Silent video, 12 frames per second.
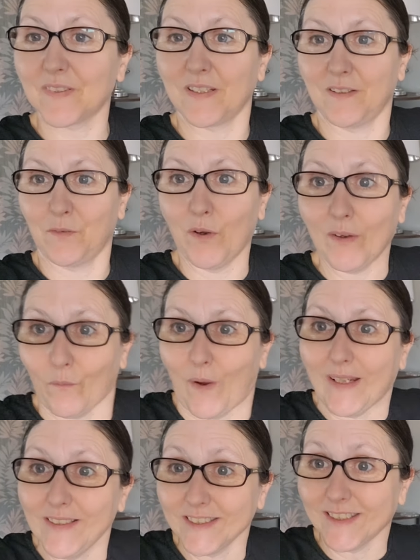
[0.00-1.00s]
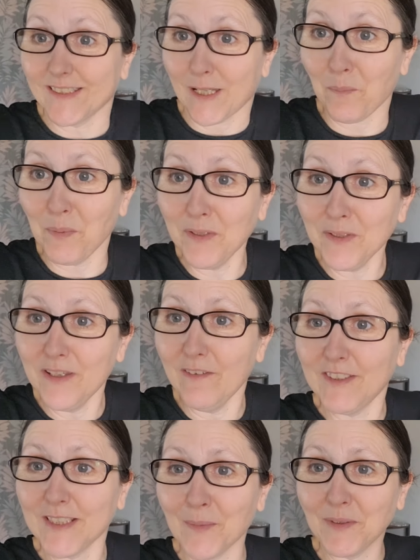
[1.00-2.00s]
why does this happen every
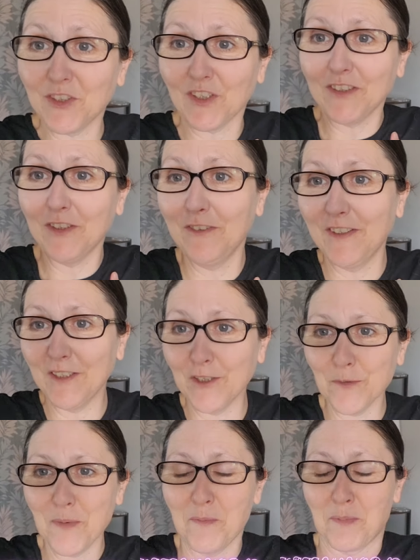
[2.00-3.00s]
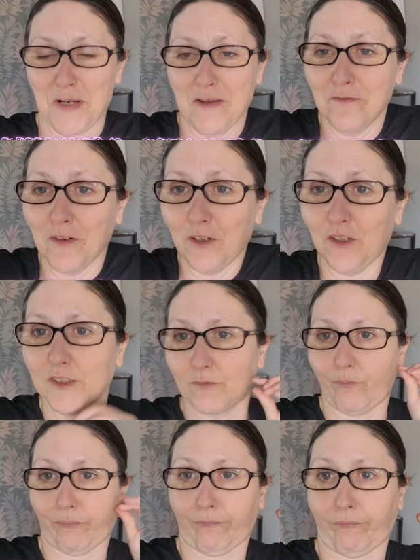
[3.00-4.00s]
time I try to do a video? My brainfog goes,
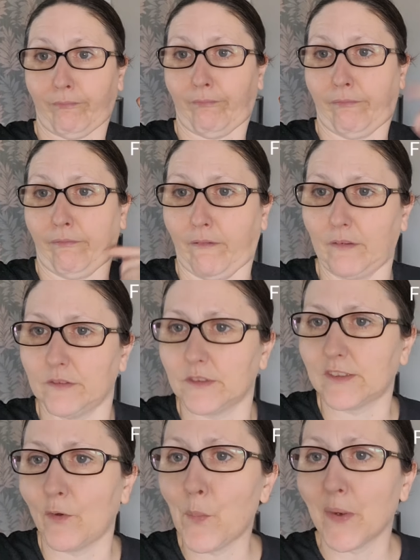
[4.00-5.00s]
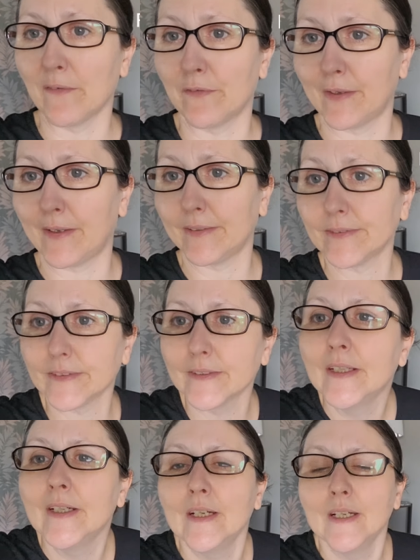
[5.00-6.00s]
does our brain fart?
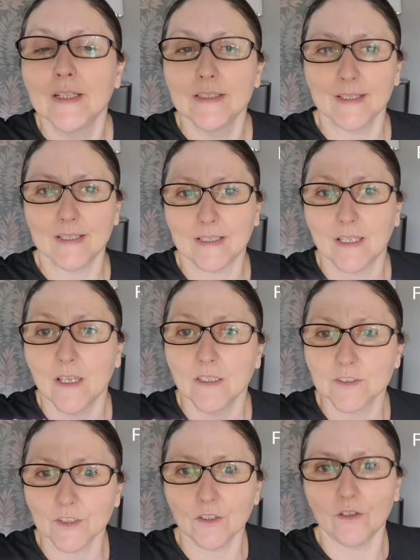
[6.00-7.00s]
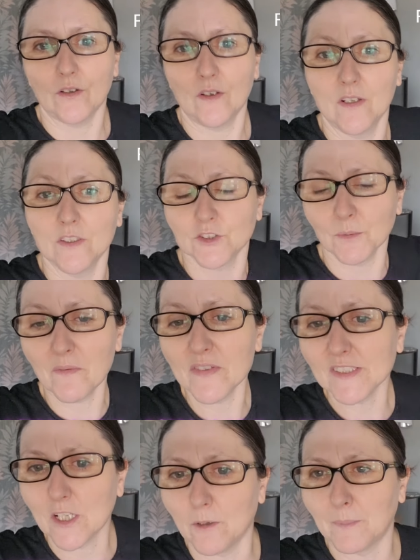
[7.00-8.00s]
Yeah, so some of
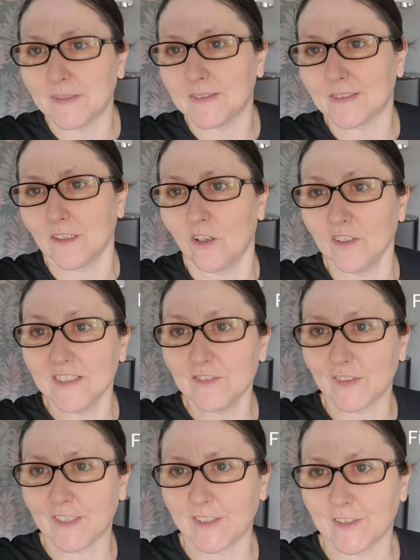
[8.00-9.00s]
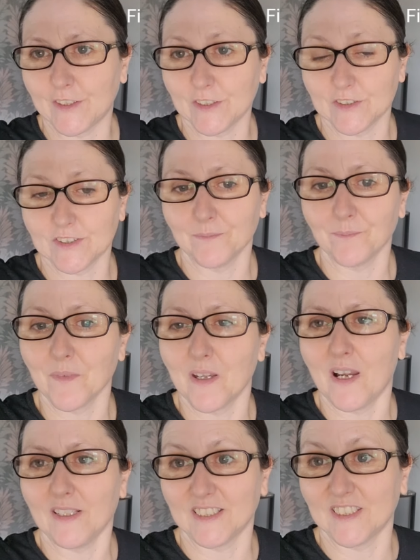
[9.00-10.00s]
his comments on his videos
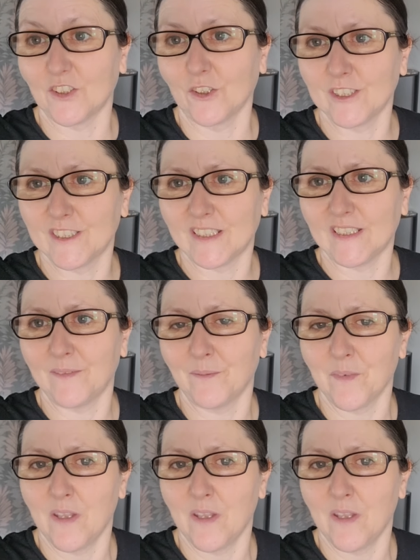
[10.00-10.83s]
are disgusting.